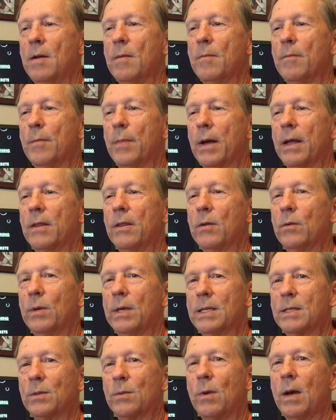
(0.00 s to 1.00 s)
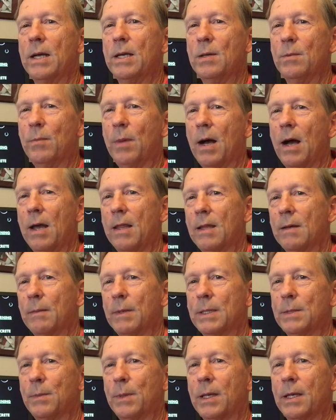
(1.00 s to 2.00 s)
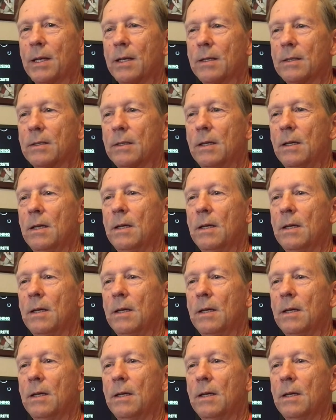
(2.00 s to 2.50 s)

But the reason why you buy them is because